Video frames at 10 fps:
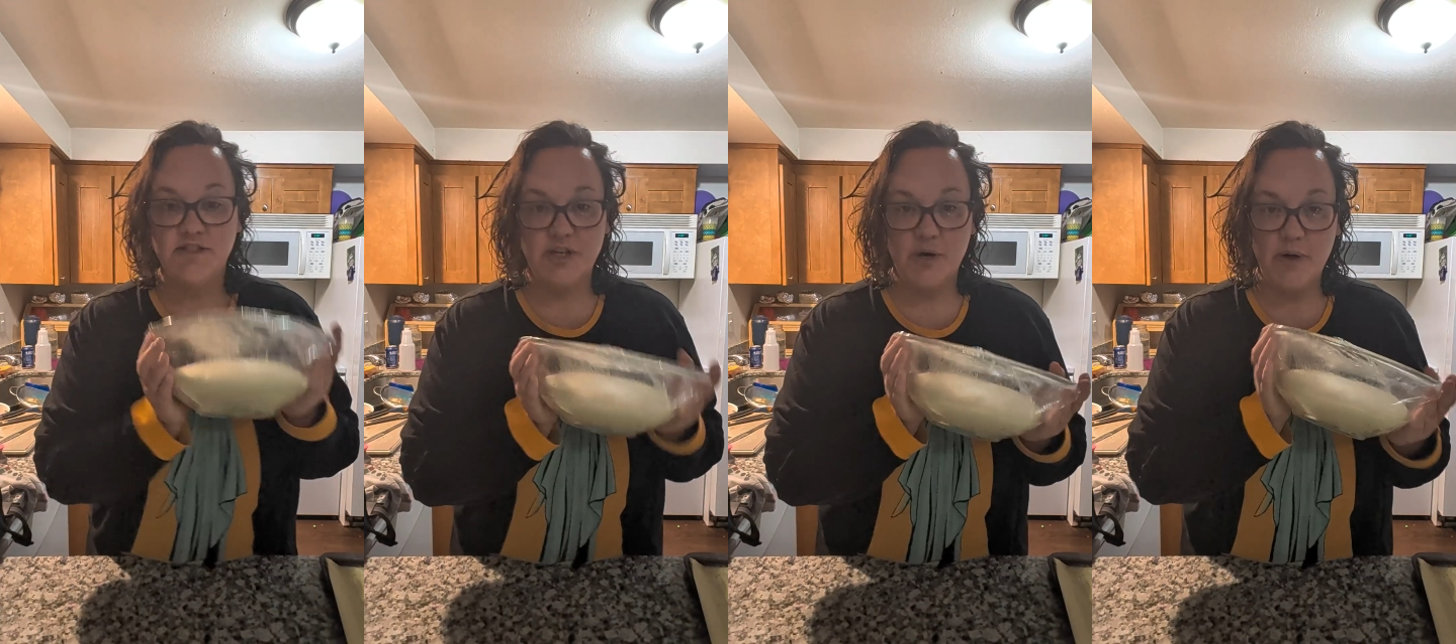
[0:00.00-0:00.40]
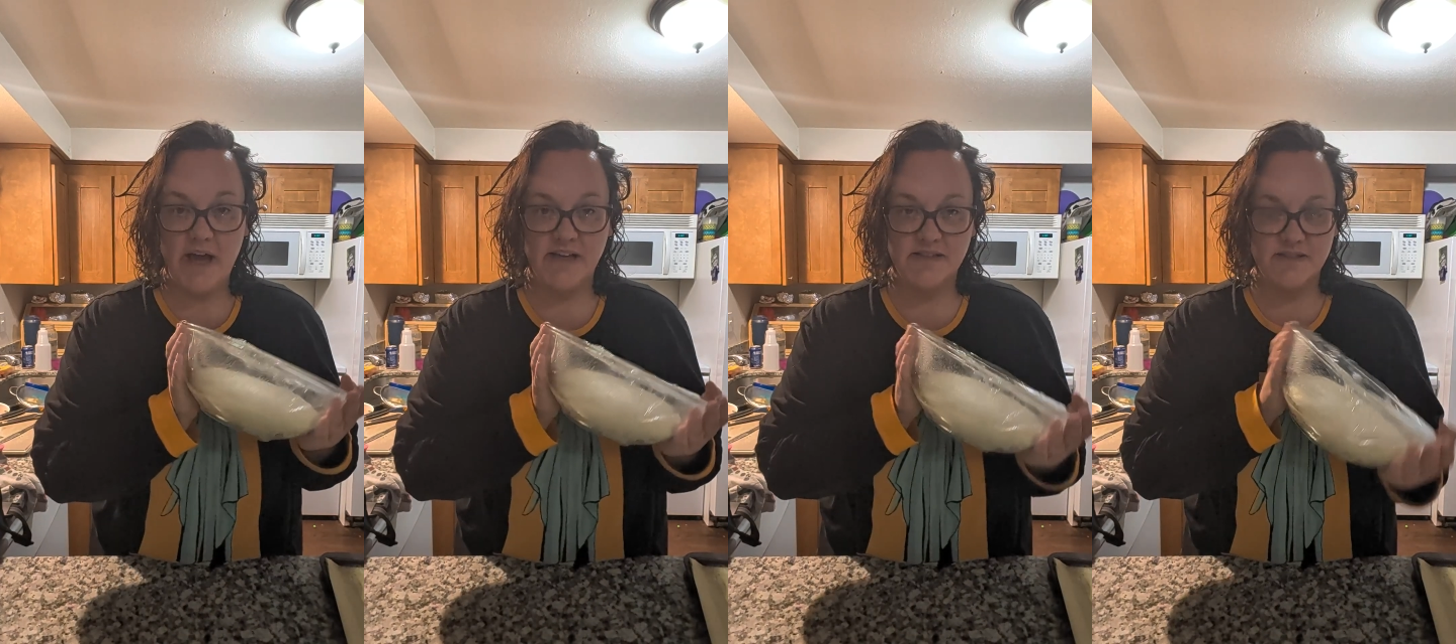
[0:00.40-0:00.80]
Dough
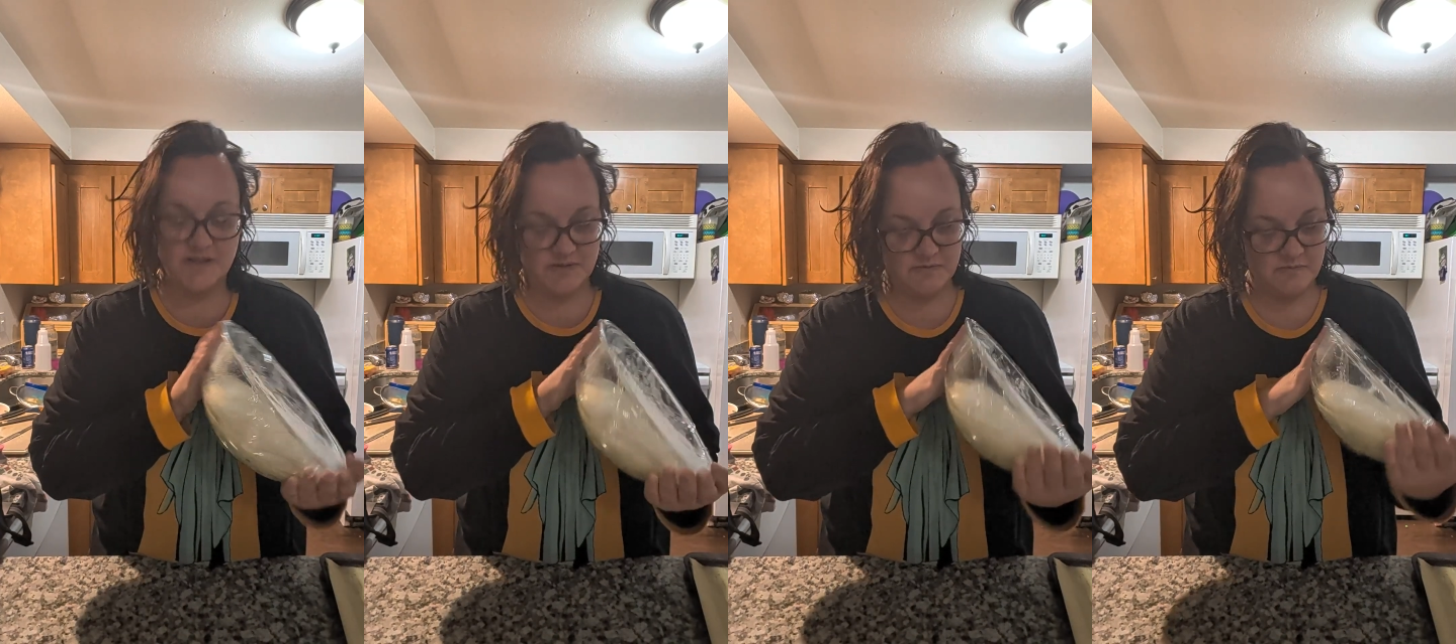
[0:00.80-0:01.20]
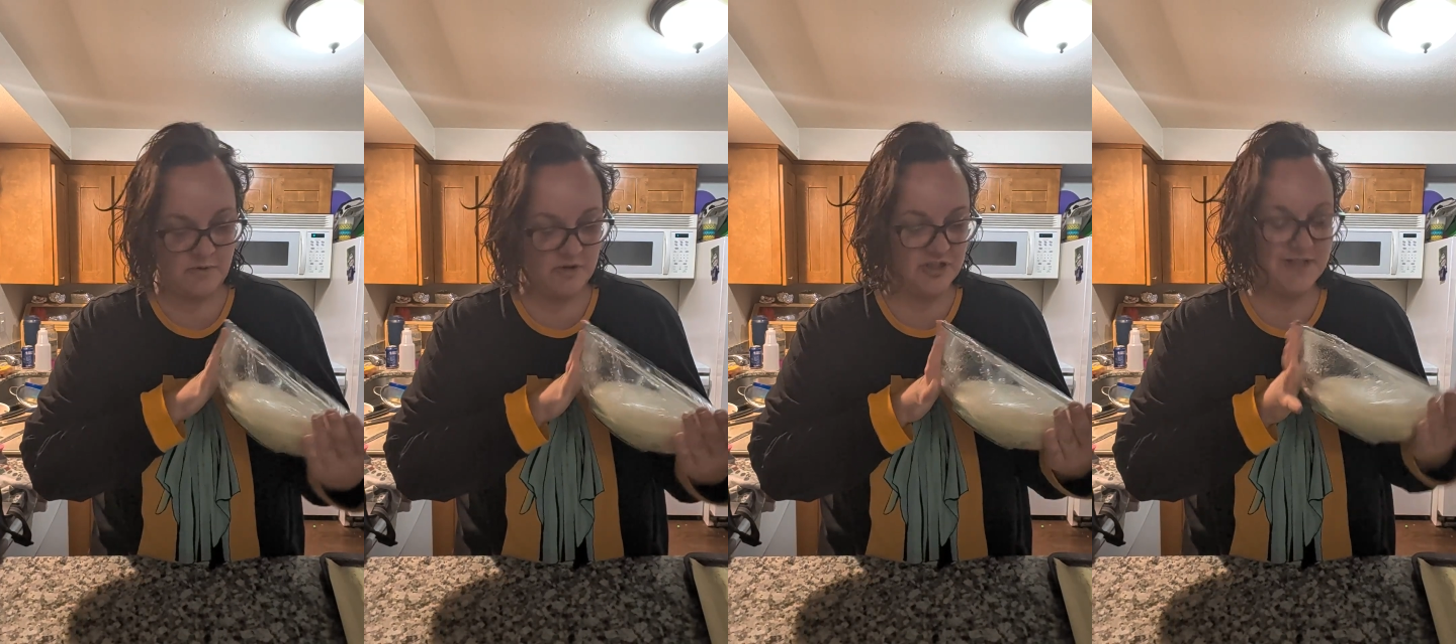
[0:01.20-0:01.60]
has
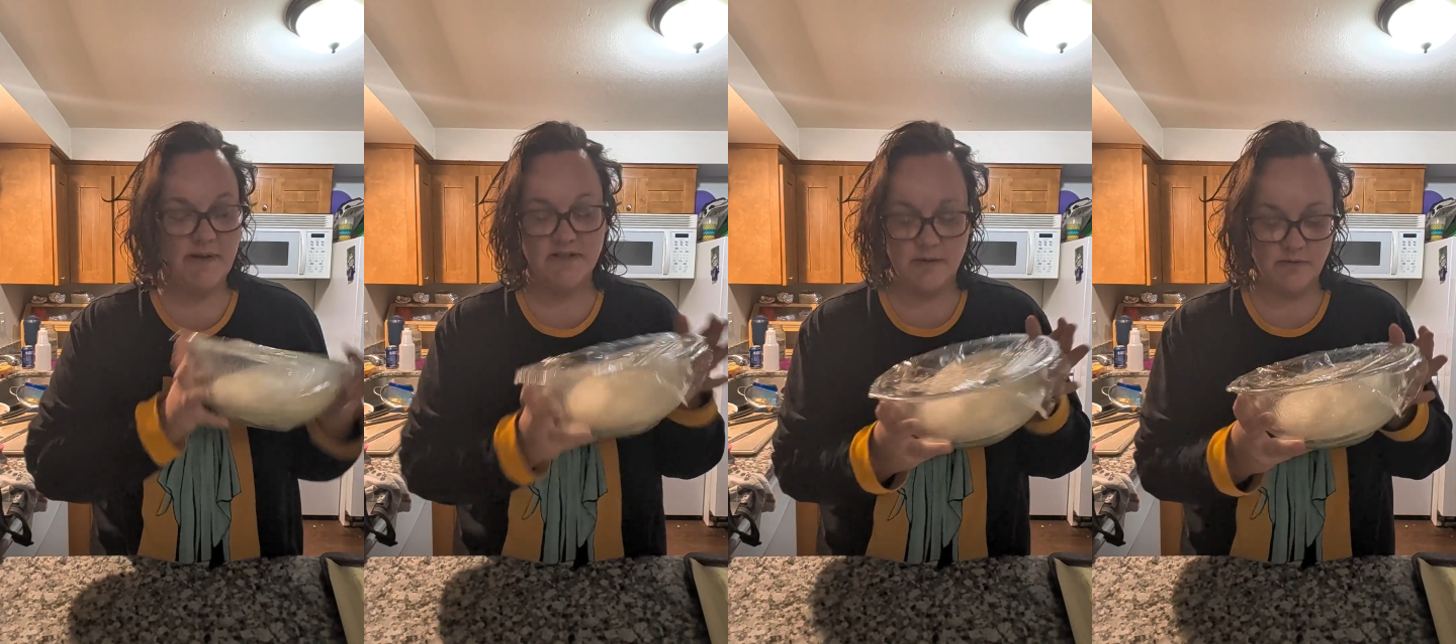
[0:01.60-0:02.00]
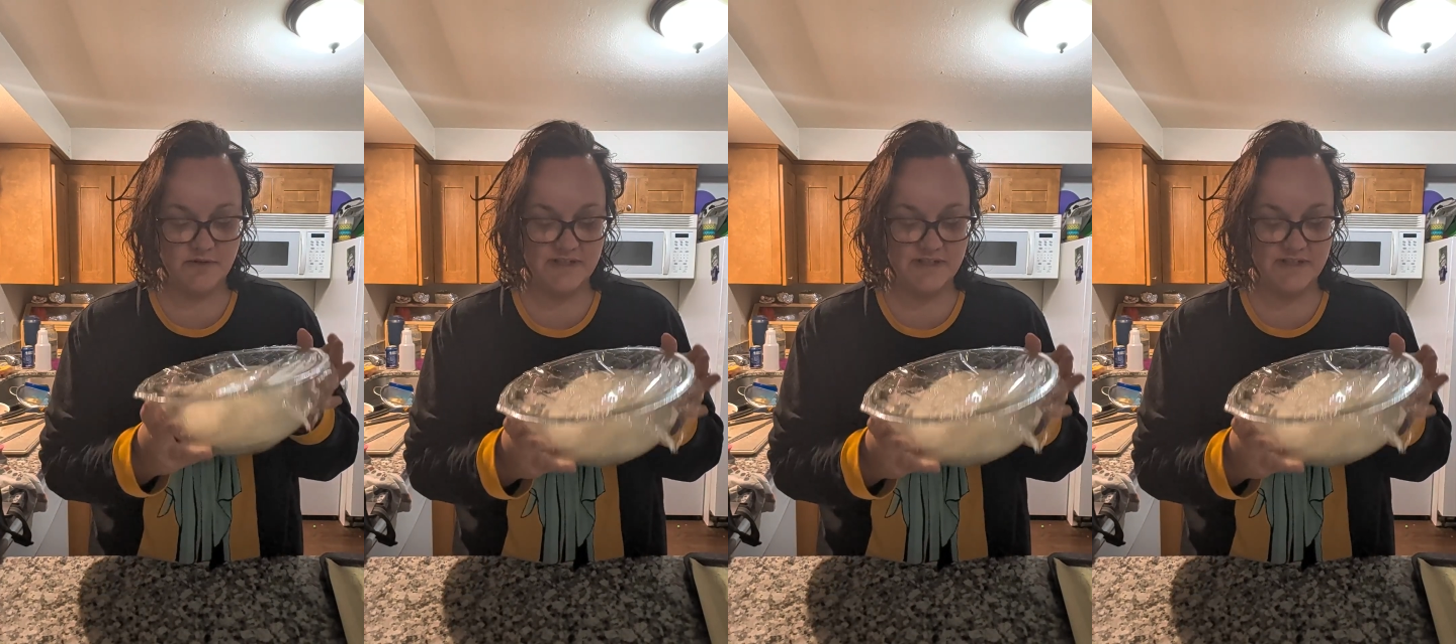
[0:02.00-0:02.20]
just about doubled.